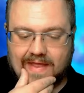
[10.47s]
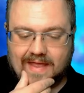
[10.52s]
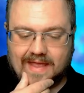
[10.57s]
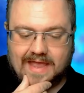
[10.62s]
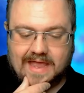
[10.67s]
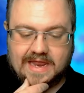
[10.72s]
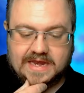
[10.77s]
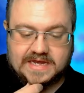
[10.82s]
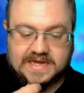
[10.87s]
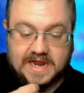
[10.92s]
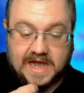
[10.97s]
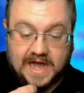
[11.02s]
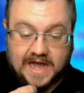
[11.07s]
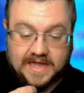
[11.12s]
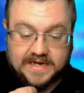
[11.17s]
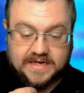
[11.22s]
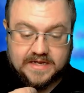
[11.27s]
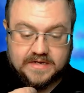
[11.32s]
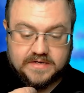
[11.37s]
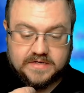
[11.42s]
and
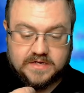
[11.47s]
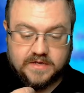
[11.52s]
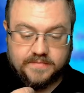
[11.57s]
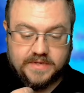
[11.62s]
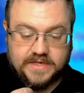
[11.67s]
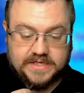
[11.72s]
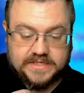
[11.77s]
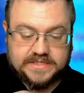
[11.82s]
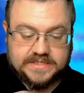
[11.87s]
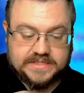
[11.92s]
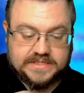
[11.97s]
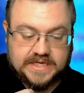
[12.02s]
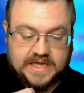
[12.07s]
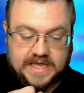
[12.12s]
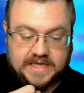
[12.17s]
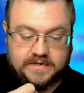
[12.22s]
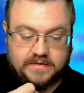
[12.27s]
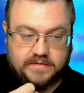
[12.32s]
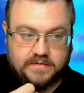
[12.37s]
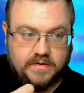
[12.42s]
not to be
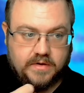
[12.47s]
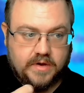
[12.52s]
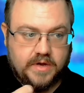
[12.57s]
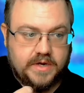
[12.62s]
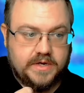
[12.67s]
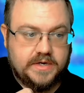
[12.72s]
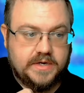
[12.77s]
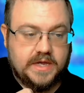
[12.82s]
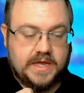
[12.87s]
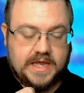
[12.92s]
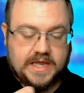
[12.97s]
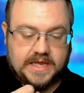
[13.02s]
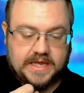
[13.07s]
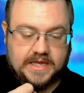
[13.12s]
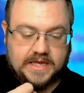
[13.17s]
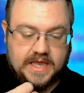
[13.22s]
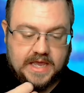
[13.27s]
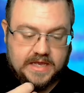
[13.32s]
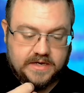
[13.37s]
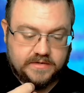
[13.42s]
set on a
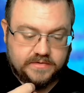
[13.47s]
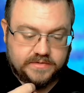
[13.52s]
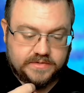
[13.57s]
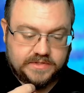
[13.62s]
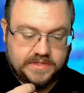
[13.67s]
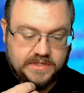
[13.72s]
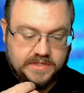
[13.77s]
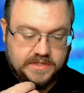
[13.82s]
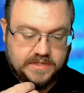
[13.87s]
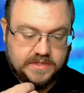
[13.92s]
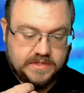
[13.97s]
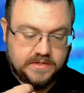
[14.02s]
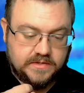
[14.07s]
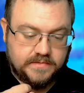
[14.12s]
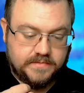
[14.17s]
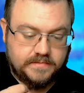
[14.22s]
candlestick?